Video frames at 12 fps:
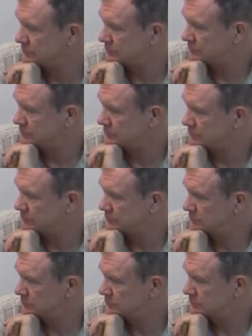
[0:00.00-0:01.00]

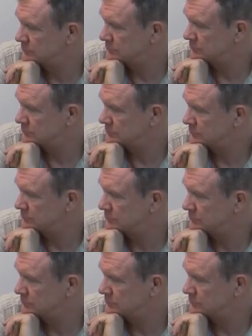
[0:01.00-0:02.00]

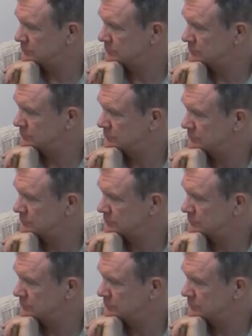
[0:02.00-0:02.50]
(not speaking)